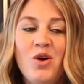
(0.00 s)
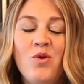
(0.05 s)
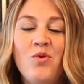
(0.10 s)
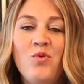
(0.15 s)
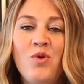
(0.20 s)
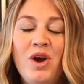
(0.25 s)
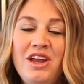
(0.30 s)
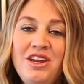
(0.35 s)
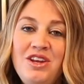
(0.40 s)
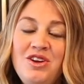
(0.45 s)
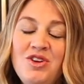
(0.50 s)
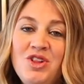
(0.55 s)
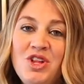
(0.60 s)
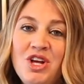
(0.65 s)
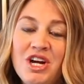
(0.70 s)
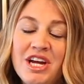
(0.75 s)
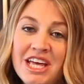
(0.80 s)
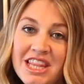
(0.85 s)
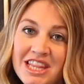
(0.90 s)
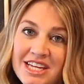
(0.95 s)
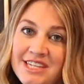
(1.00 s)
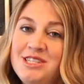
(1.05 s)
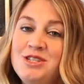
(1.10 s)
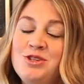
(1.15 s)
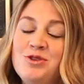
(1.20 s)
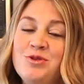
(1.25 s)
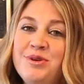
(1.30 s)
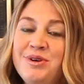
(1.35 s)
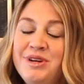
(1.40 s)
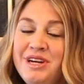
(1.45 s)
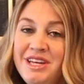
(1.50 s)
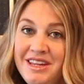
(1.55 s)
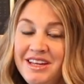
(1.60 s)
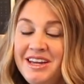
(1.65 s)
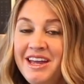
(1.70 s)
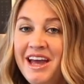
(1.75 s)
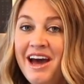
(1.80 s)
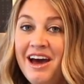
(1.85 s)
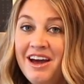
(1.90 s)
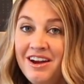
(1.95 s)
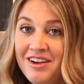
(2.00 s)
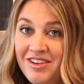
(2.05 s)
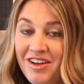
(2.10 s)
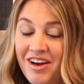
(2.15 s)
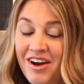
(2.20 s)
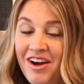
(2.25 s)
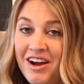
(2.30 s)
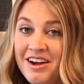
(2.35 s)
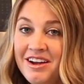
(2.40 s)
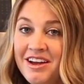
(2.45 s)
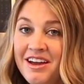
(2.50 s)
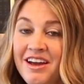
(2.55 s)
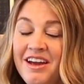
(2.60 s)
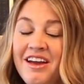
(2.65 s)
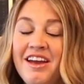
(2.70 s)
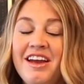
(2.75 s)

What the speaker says: When you look at this tool in the catalog,